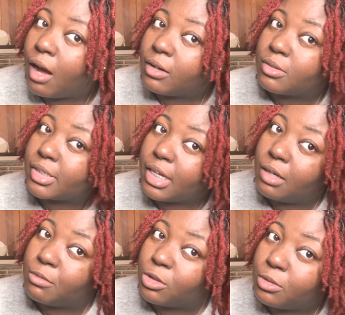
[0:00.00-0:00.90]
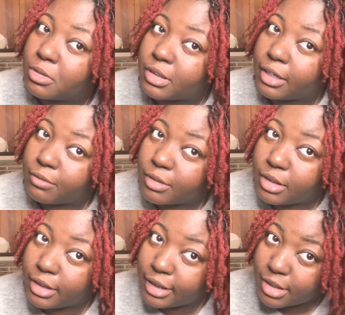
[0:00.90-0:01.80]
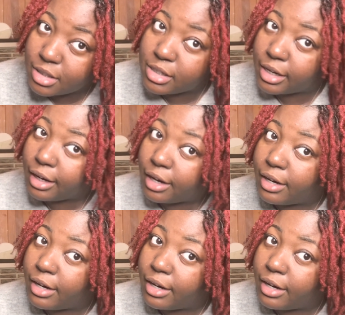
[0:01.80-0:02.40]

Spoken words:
All those chemicals can really get to your hair.